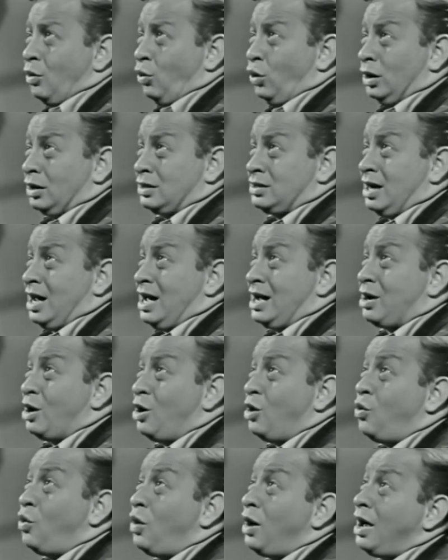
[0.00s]
will take
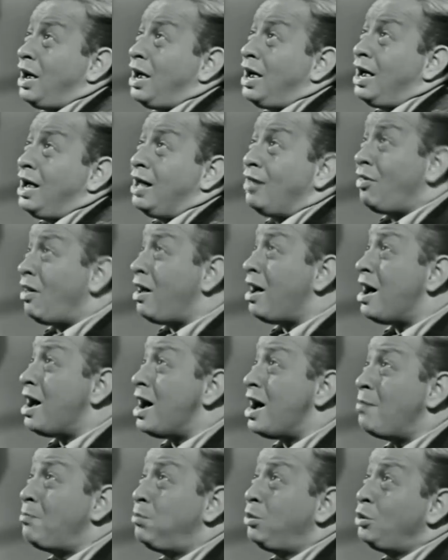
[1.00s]
away
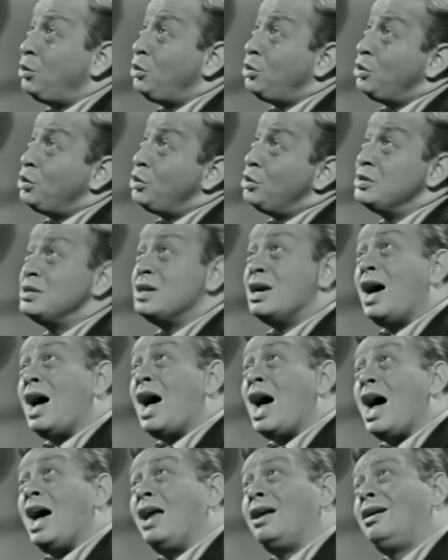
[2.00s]
the blues
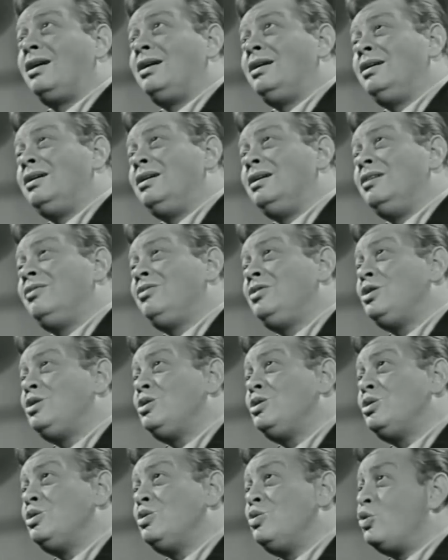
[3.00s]
and leave
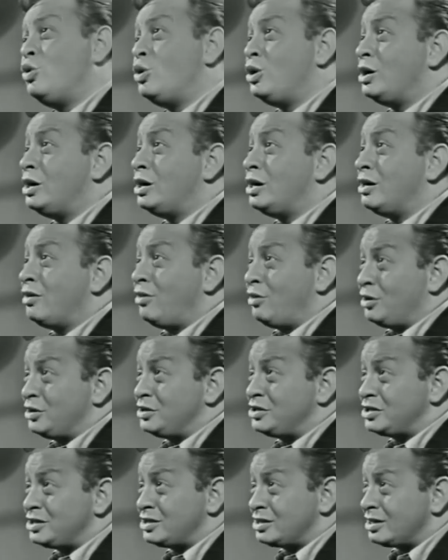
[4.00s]
you with a
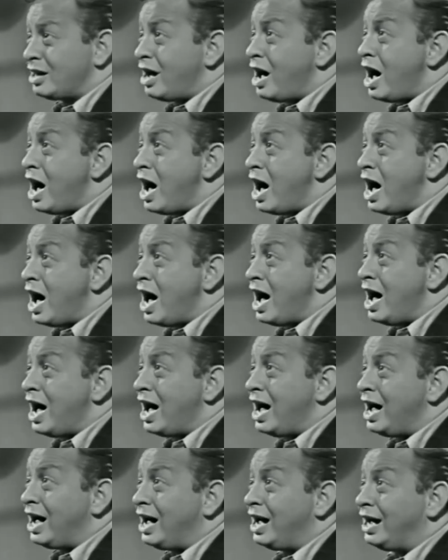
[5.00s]

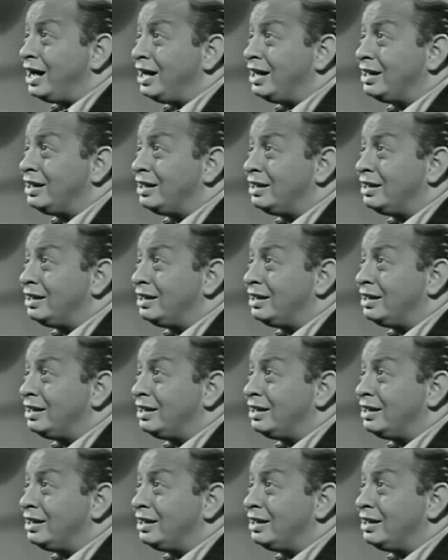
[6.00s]
sigh.